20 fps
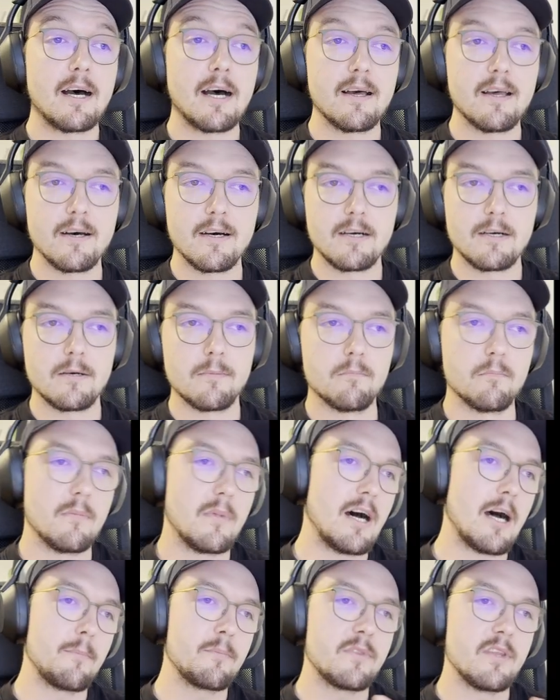
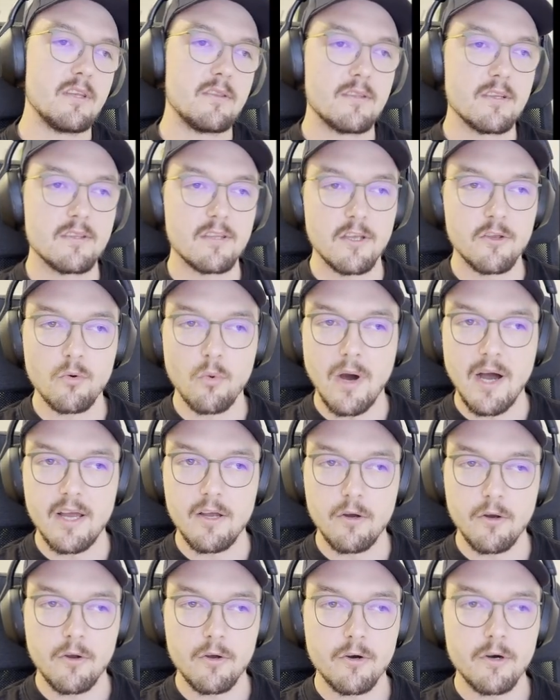updating the UI
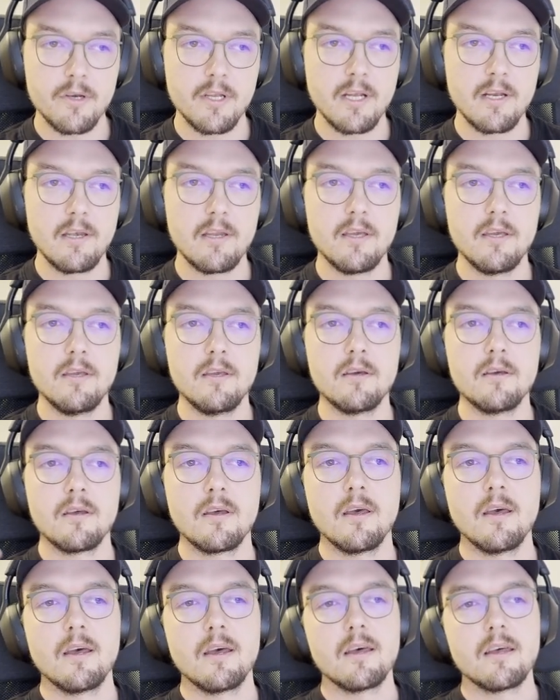accordingly,
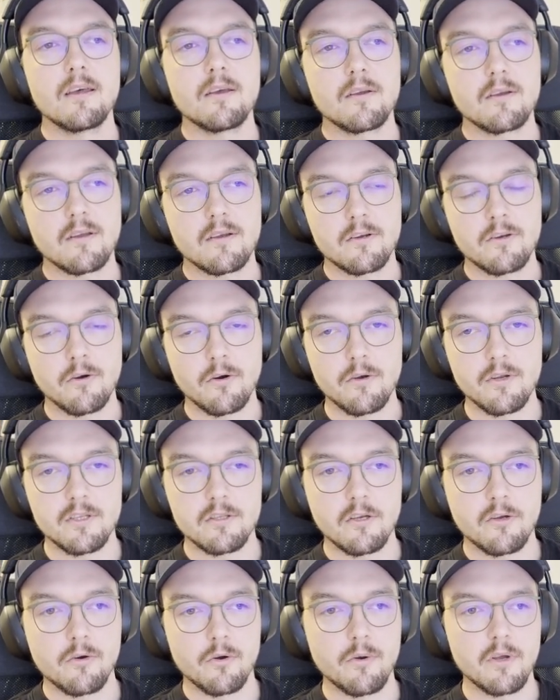calling
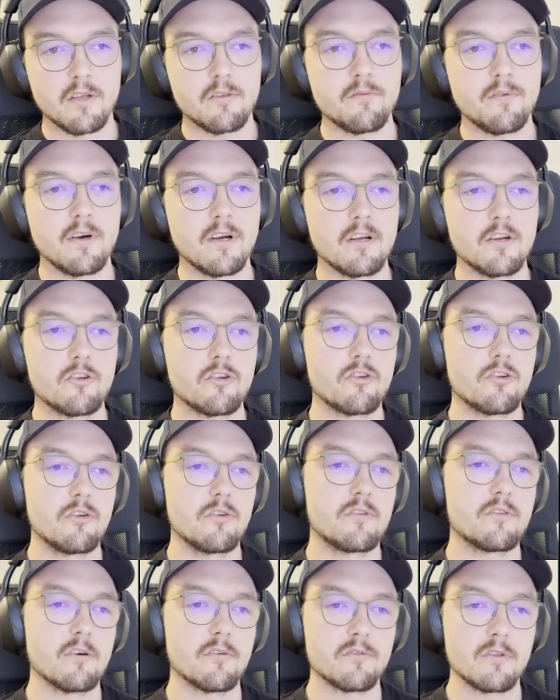the correct
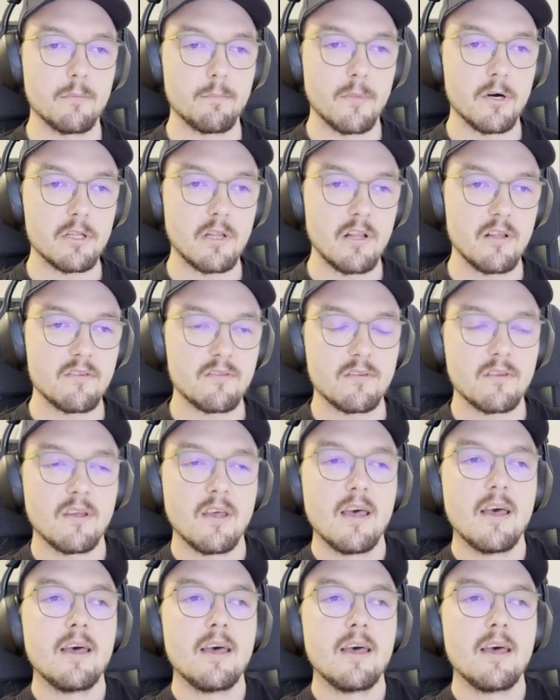functions of the models.